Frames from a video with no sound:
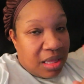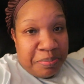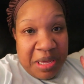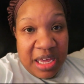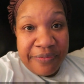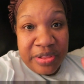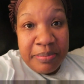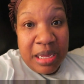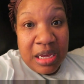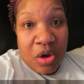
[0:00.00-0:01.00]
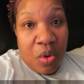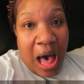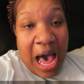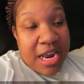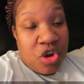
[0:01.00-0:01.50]
The pink flamingo,
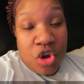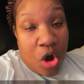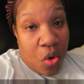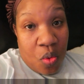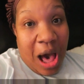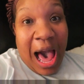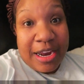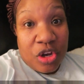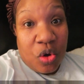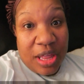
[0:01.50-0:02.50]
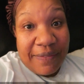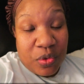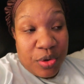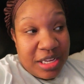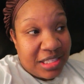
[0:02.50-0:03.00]
I know, I know that
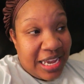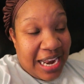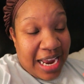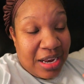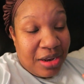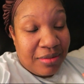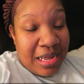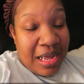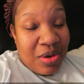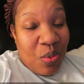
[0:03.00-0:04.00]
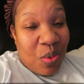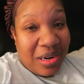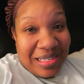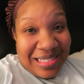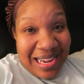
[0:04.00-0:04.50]
voice, and I
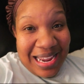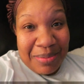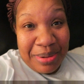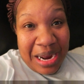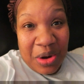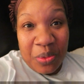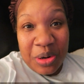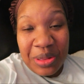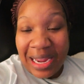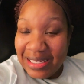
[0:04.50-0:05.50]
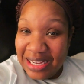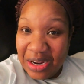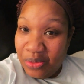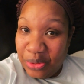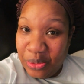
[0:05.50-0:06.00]
want to say it, but I don't want to, like I said,
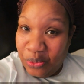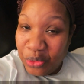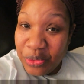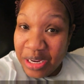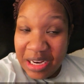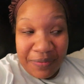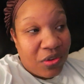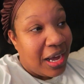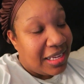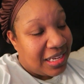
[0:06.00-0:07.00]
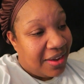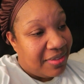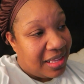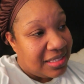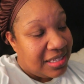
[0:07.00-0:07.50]
I don't want to ruin it if you guys have
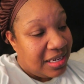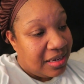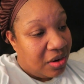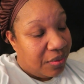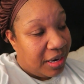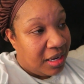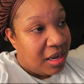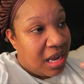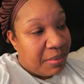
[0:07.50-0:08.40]
not seen it already.